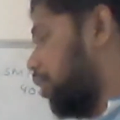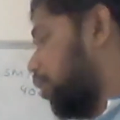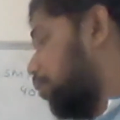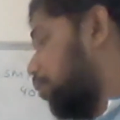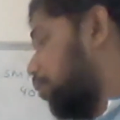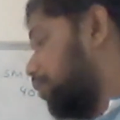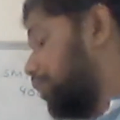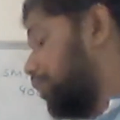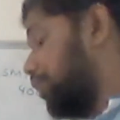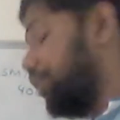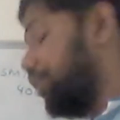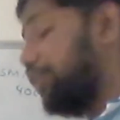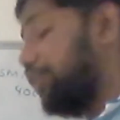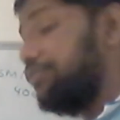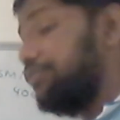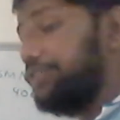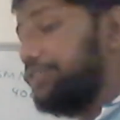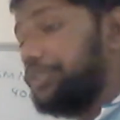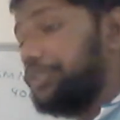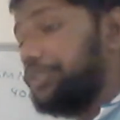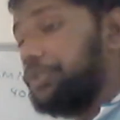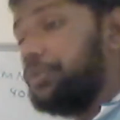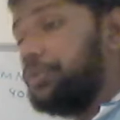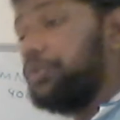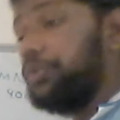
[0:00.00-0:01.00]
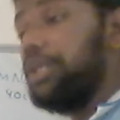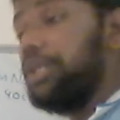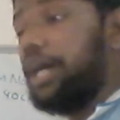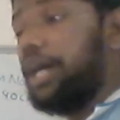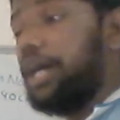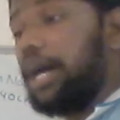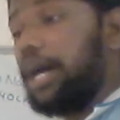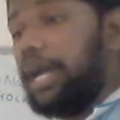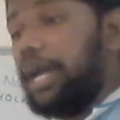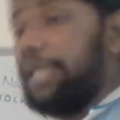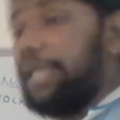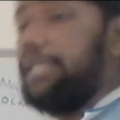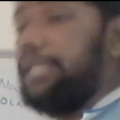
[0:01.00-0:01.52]
which gives you
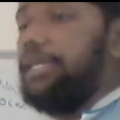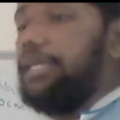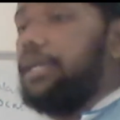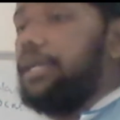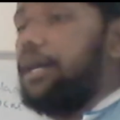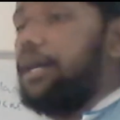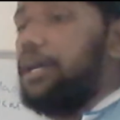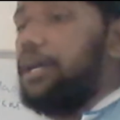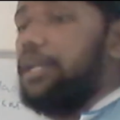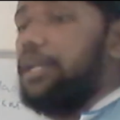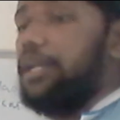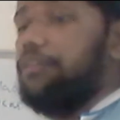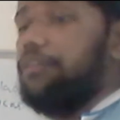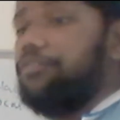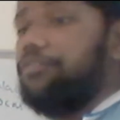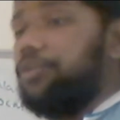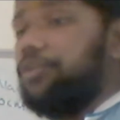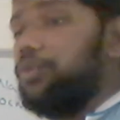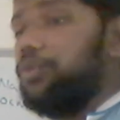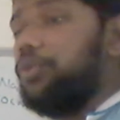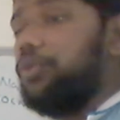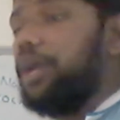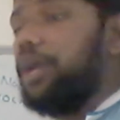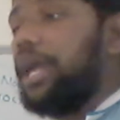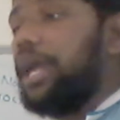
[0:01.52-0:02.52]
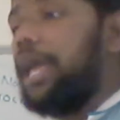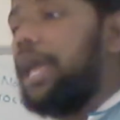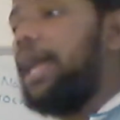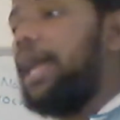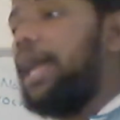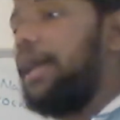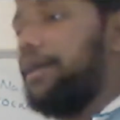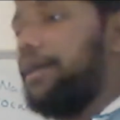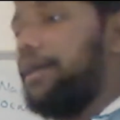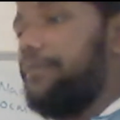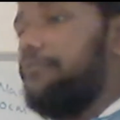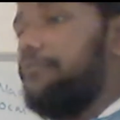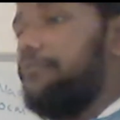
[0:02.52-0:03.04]
the idea if you
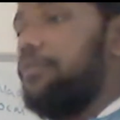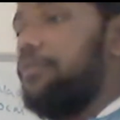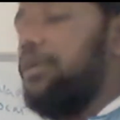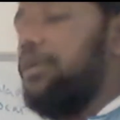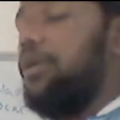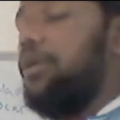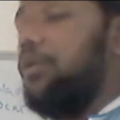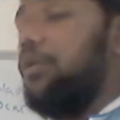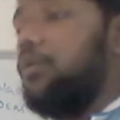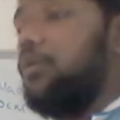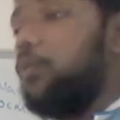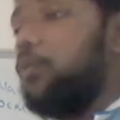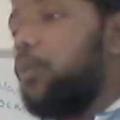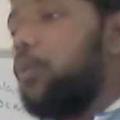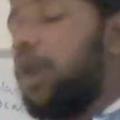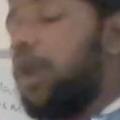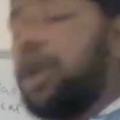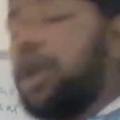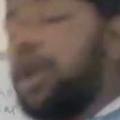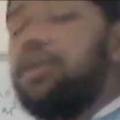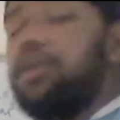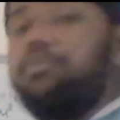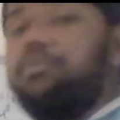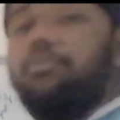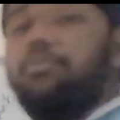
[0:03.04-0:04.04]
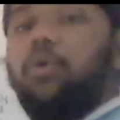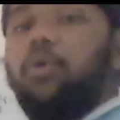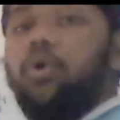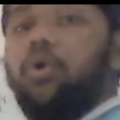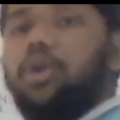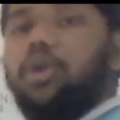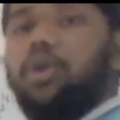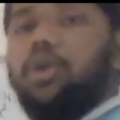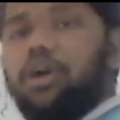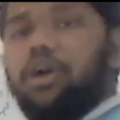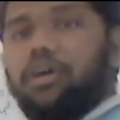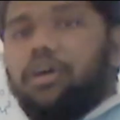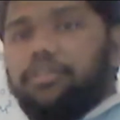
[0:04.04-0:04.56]
have 1
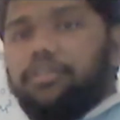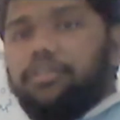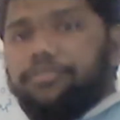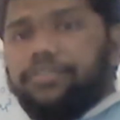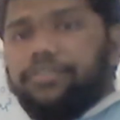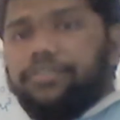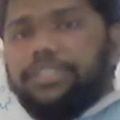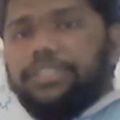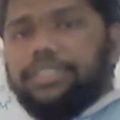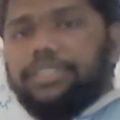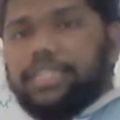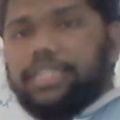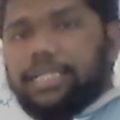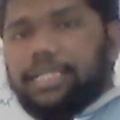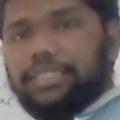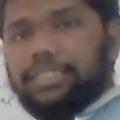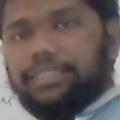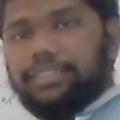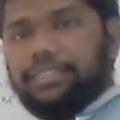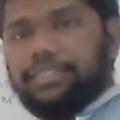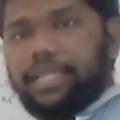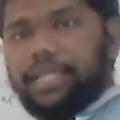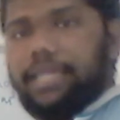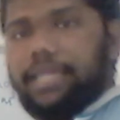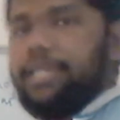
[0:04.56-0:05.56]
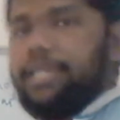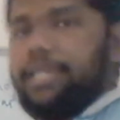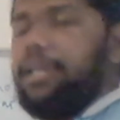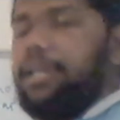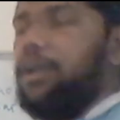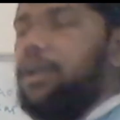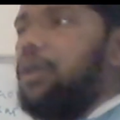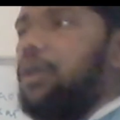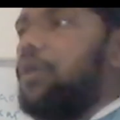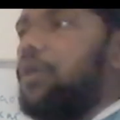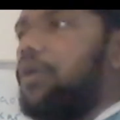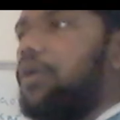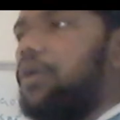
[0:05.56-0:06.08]
mole of this HA,